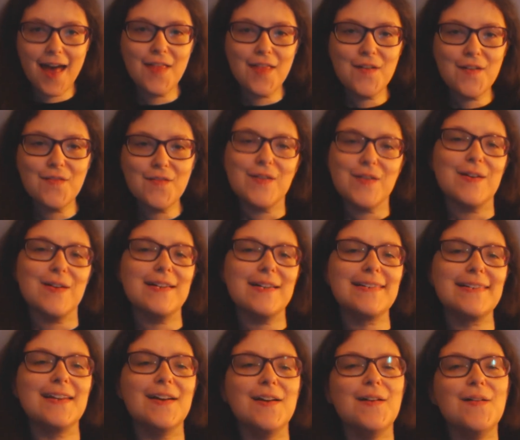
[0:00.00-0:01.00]
Hello
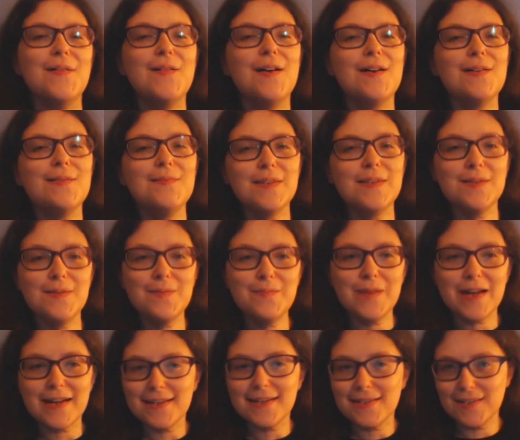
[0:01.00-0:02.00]
viewers, welcome
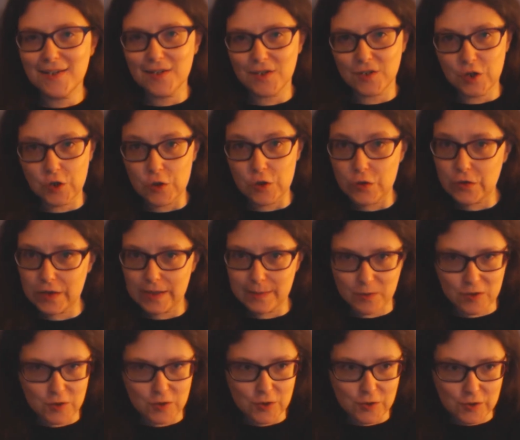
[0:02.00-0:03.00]
to my Doctor Who
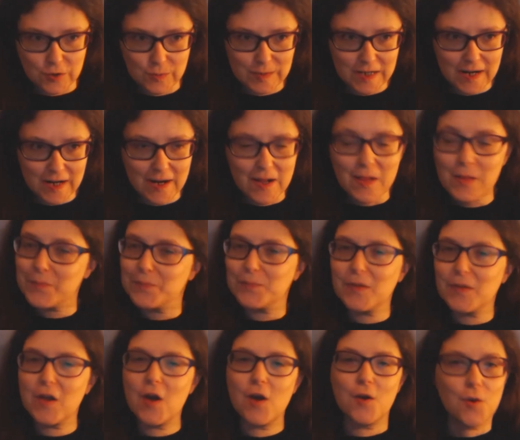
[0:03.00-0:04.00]
themed YouTube channel,
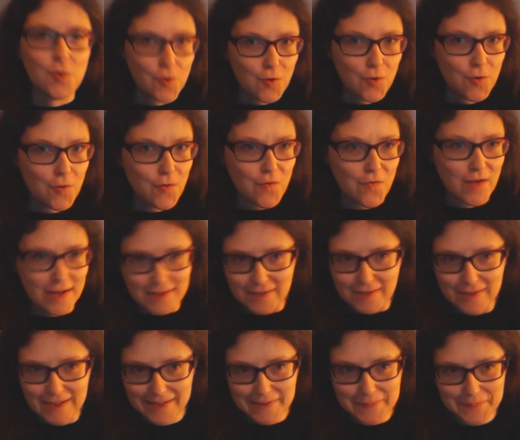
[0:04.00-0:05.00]
Who
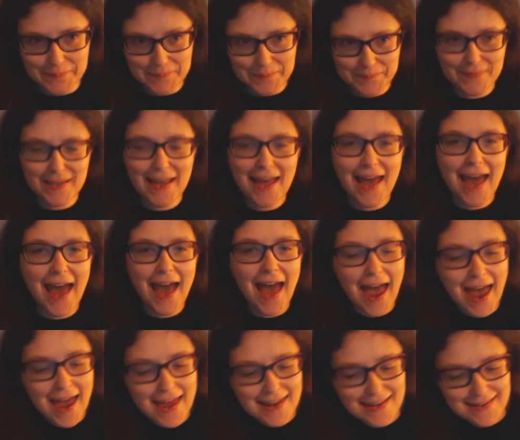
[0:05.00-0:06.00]
Ventures.
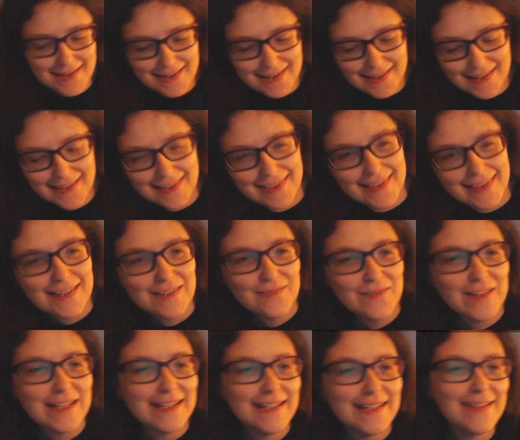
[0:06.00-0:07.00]
And
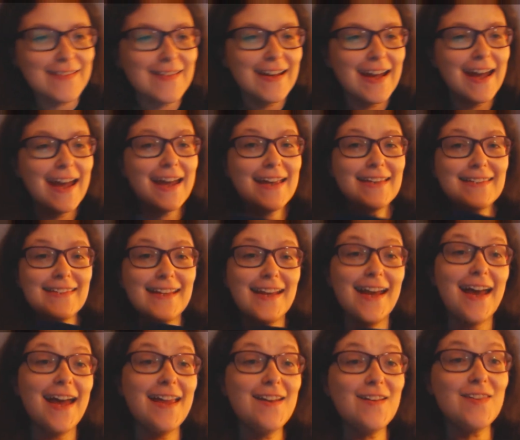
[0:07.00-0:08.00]
this video
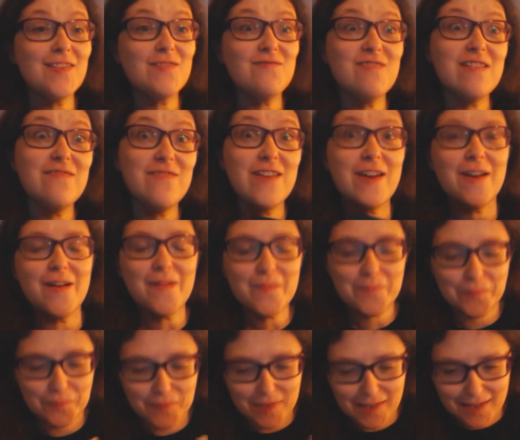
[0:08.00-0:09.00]
is another
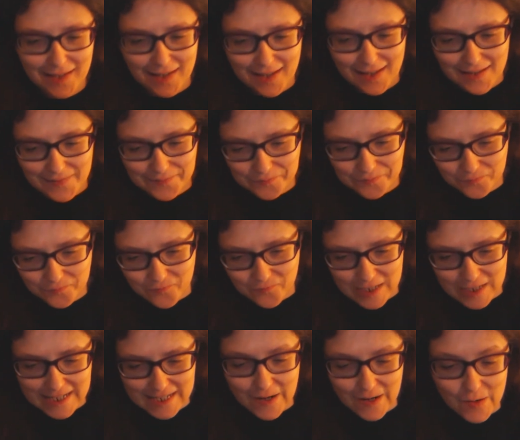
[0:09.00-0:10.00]
review
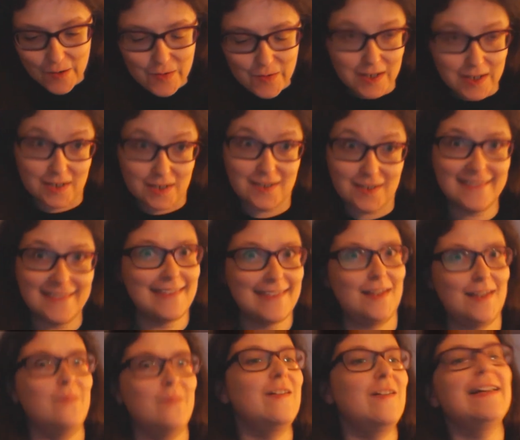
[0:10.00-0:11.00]
video
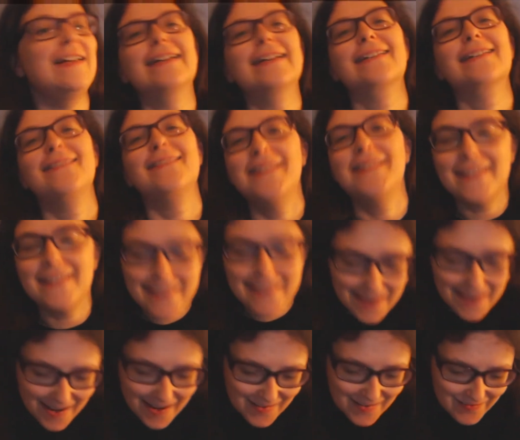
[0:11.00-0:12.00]
because I'm really
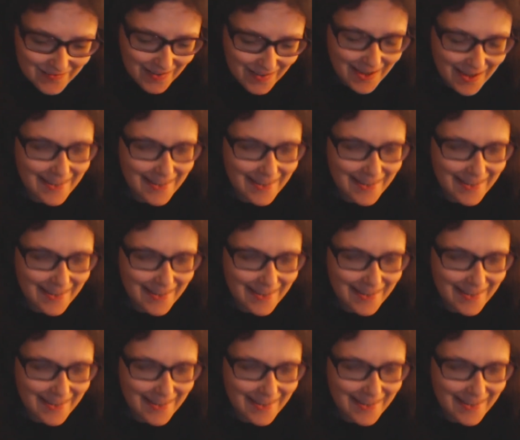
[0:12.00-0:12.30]
excited. I